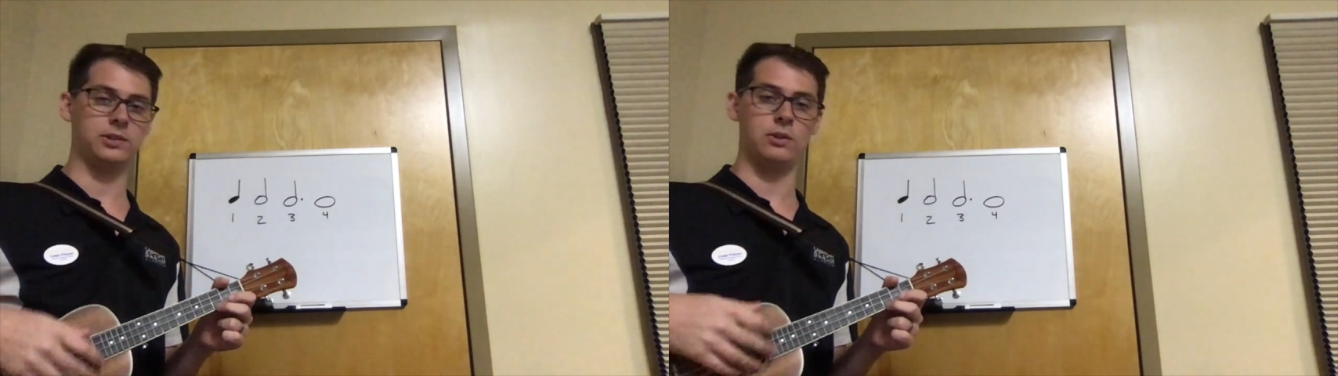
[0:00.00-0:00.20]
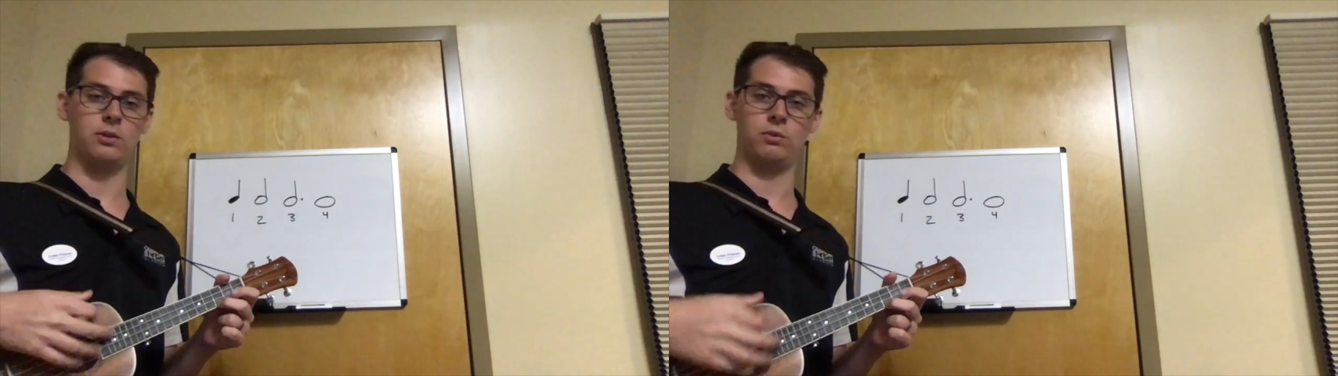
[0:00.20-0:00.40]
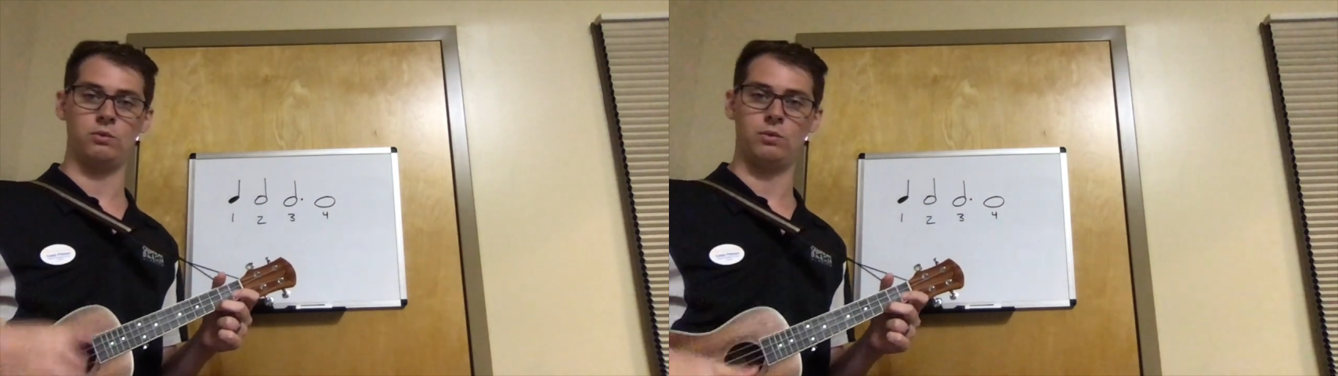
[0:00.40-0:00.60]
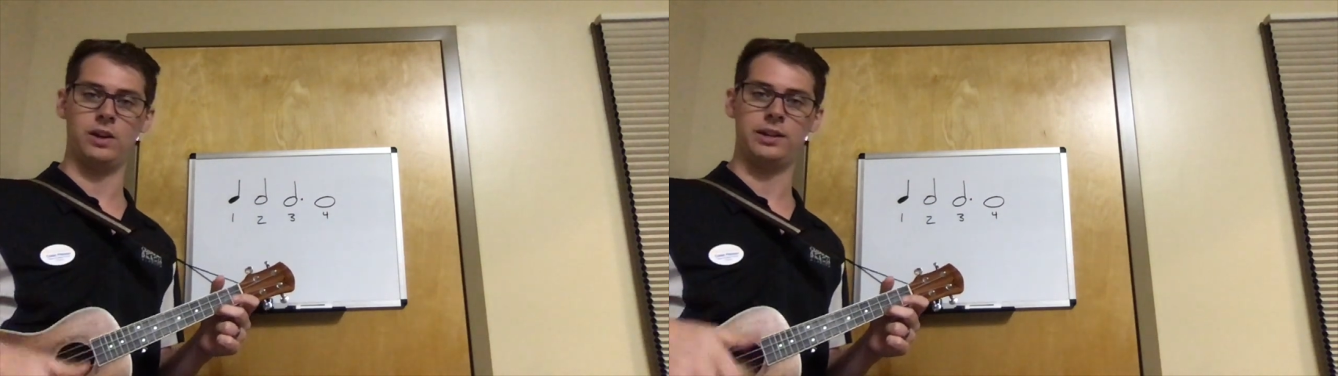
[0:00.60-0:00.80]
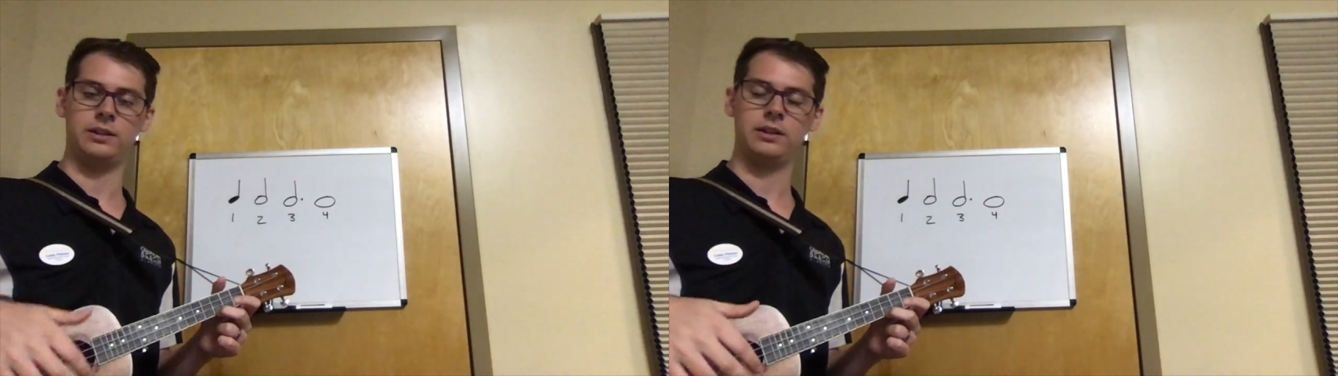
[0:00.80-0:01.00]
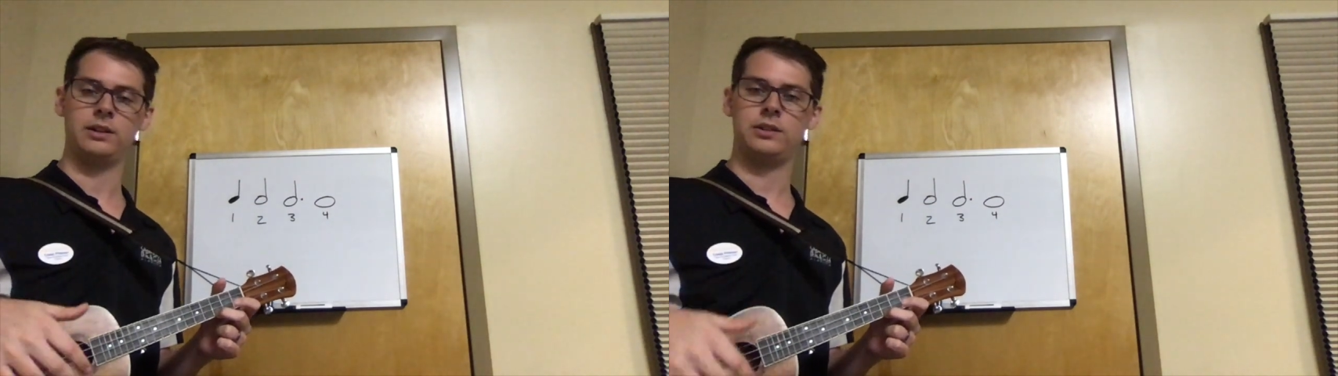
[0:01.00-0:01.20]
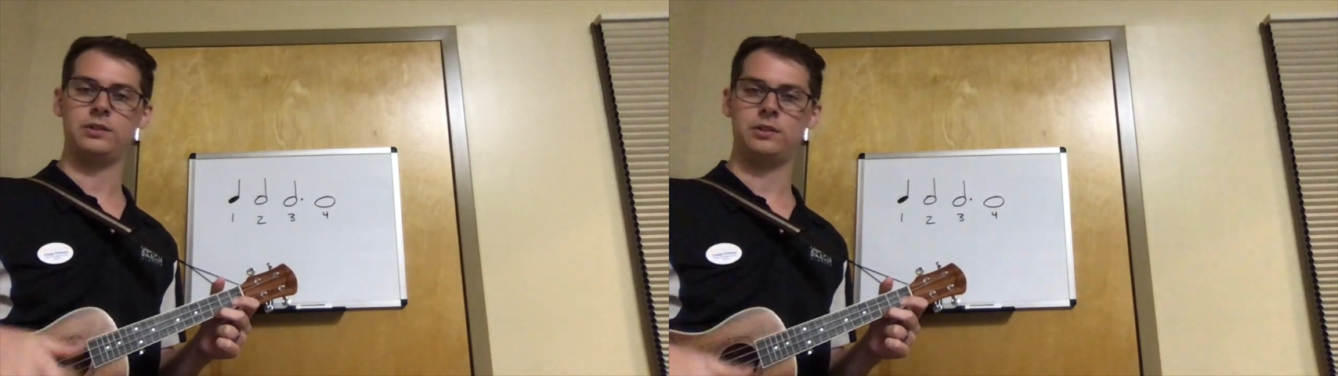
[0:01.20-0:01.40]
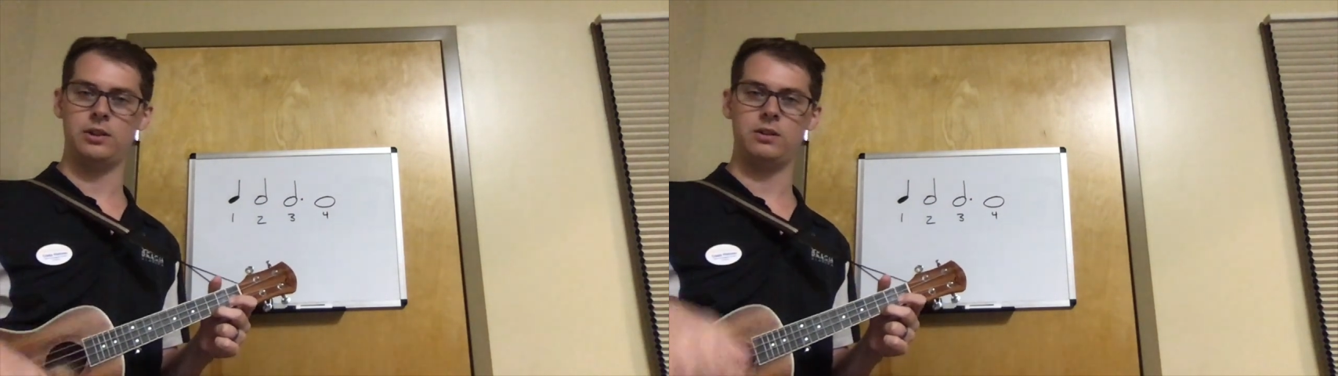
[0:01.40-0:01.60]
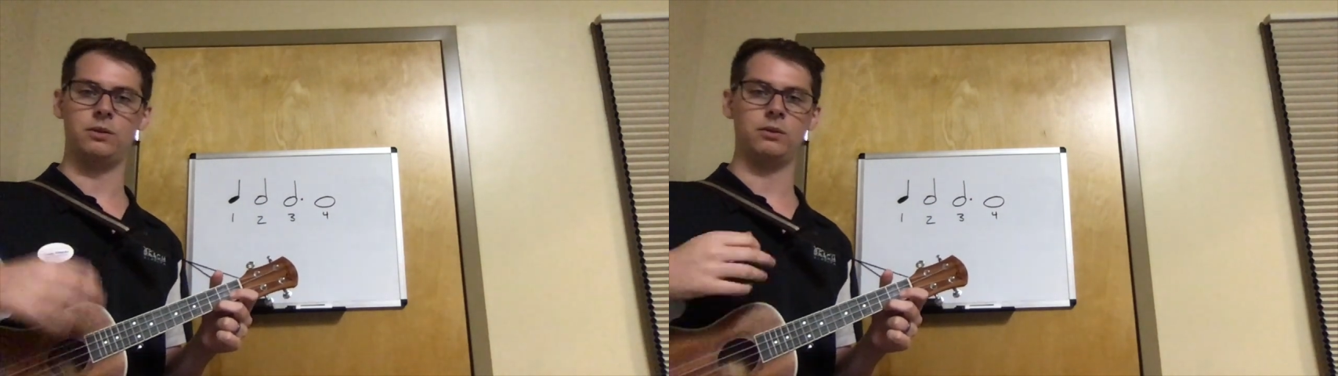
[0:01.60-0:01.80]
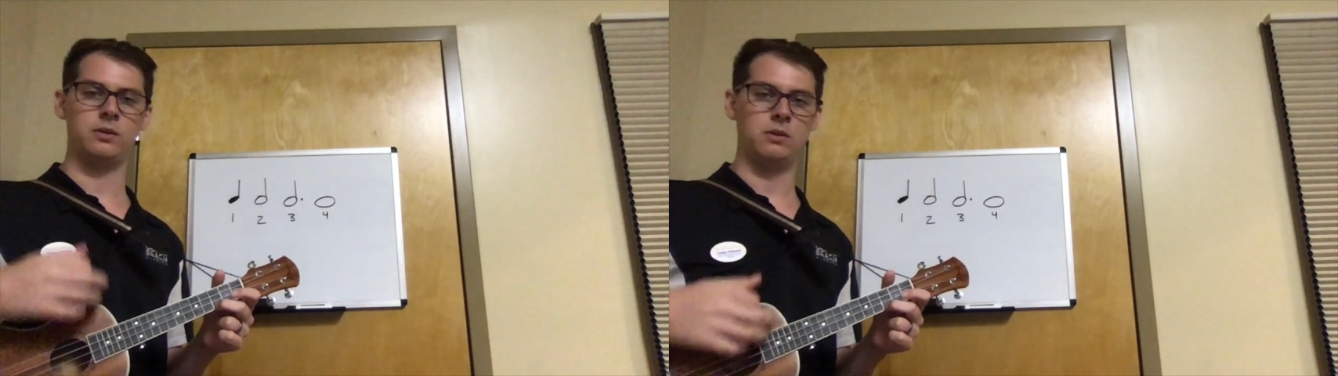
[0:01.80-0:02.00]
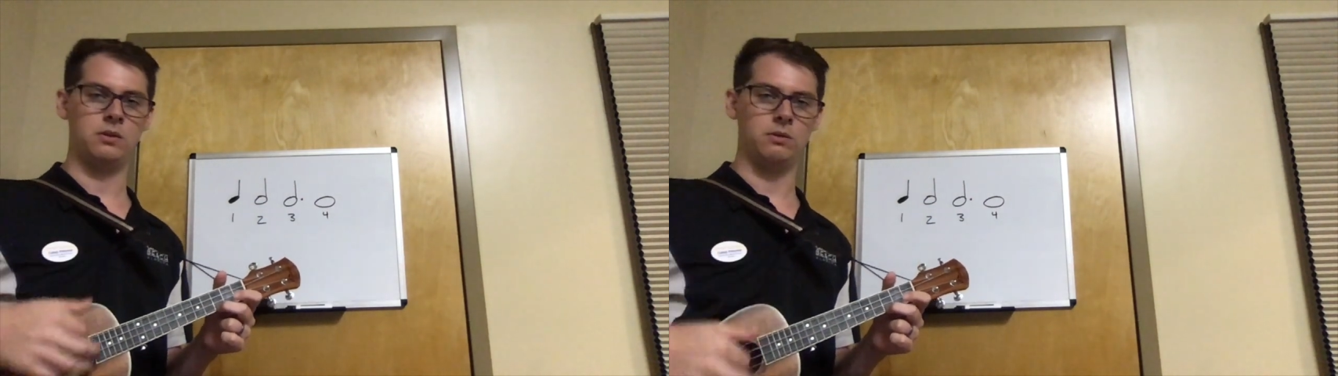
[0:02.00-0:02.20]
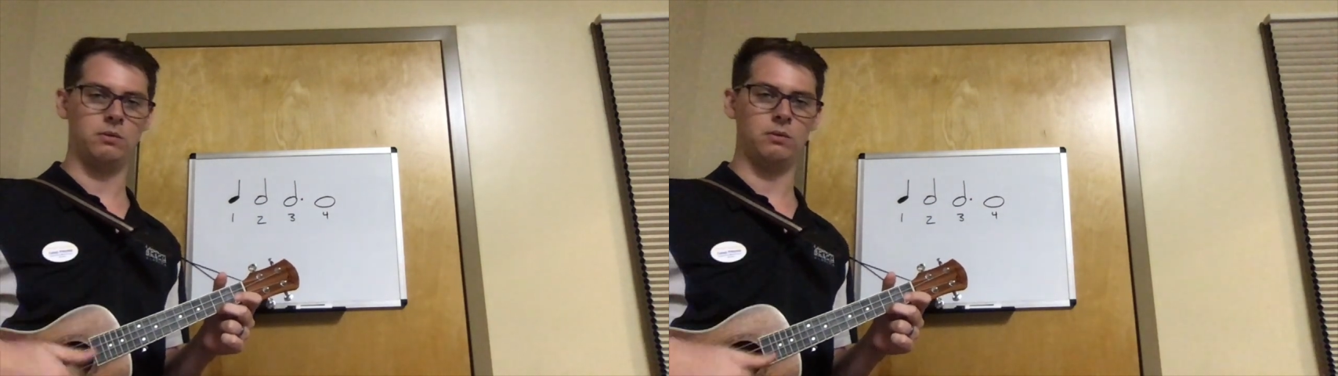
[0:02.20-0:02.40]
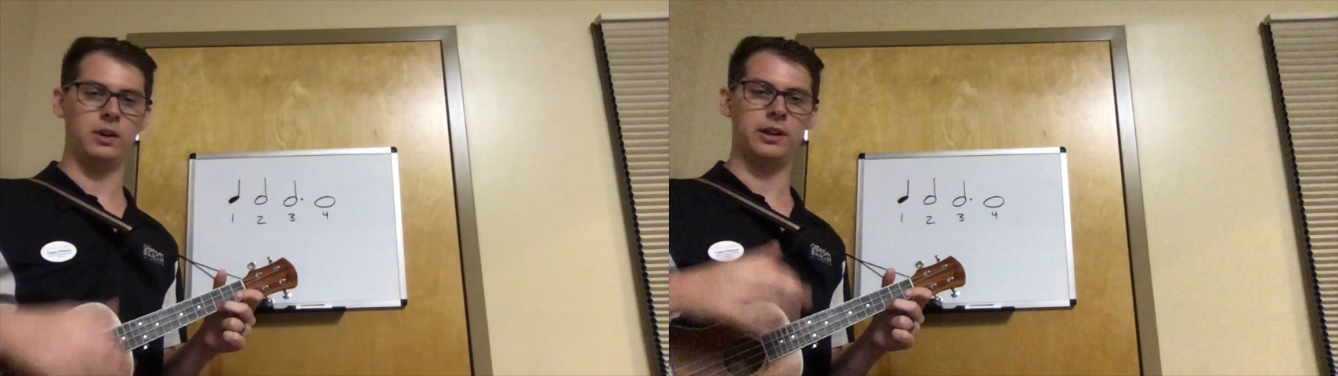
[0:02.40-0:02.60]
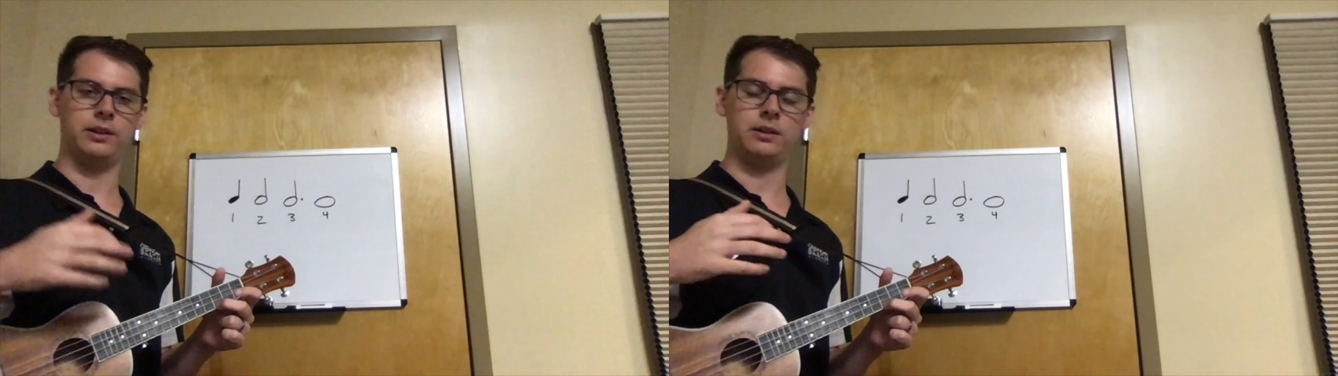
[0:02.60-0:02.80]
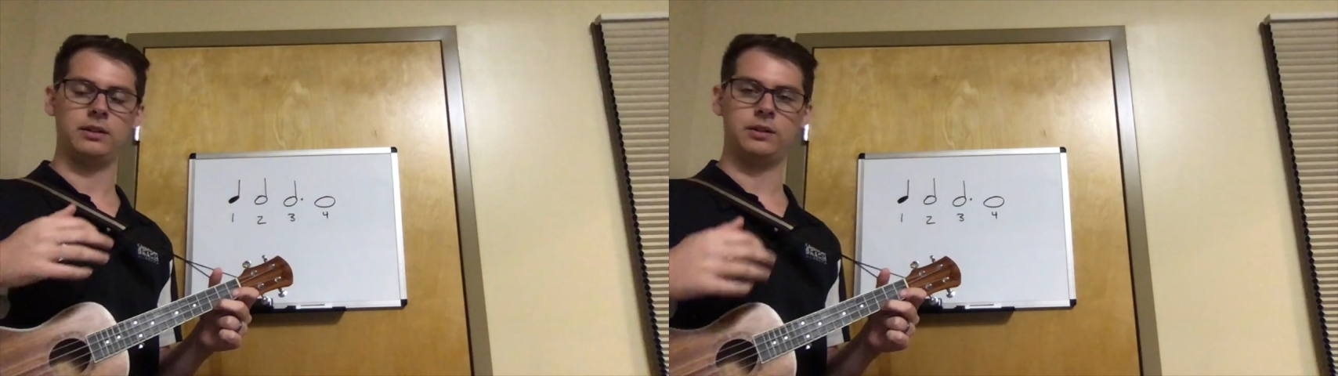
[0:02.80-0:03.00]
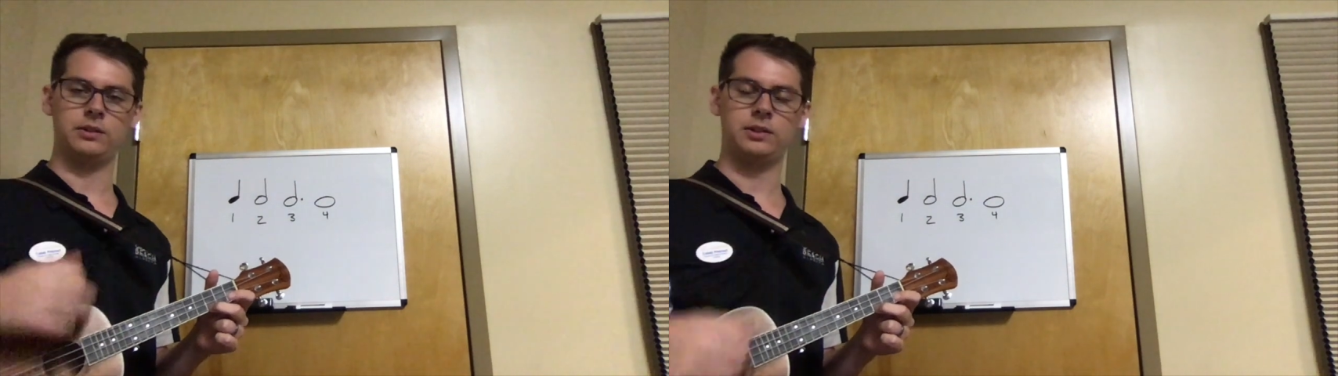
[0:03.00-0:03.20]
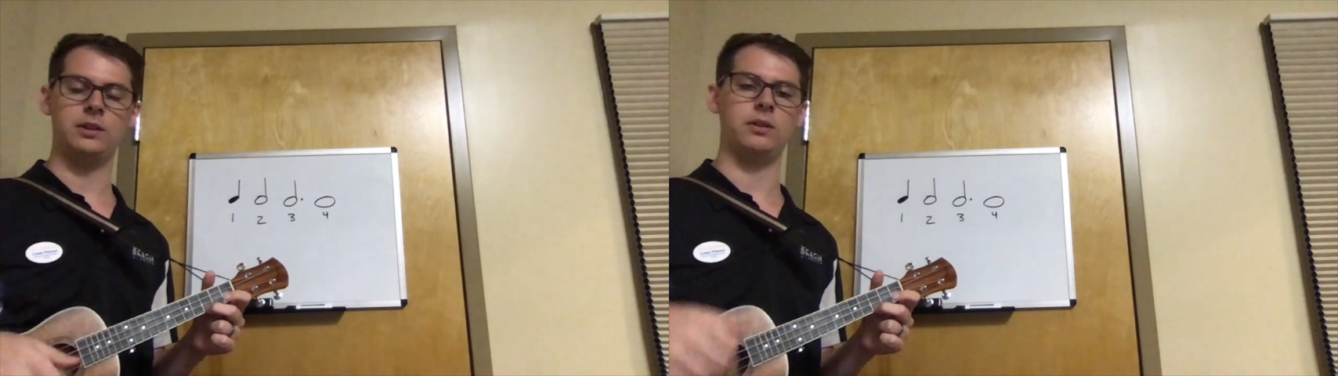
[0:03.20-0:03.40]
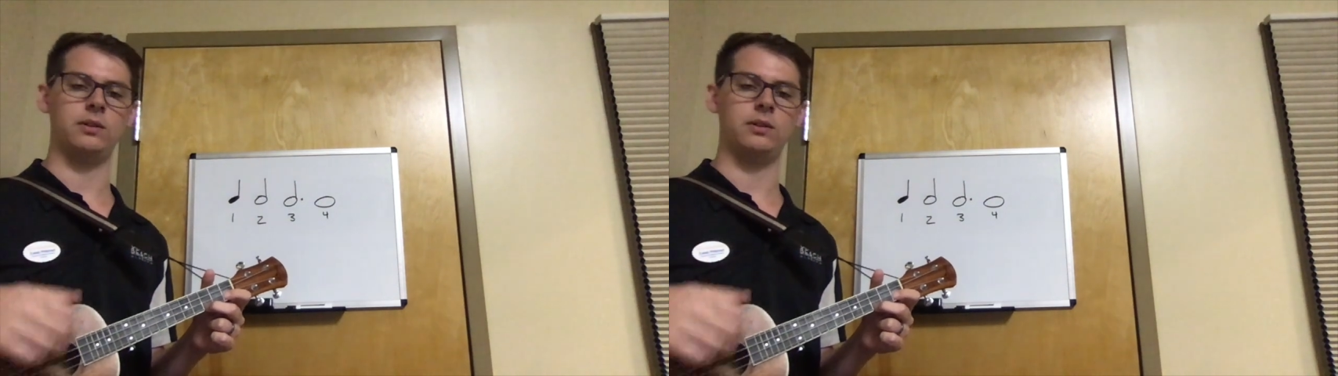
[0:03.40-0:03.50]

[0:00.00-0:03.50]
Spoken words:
So 1, 2, 1, 2,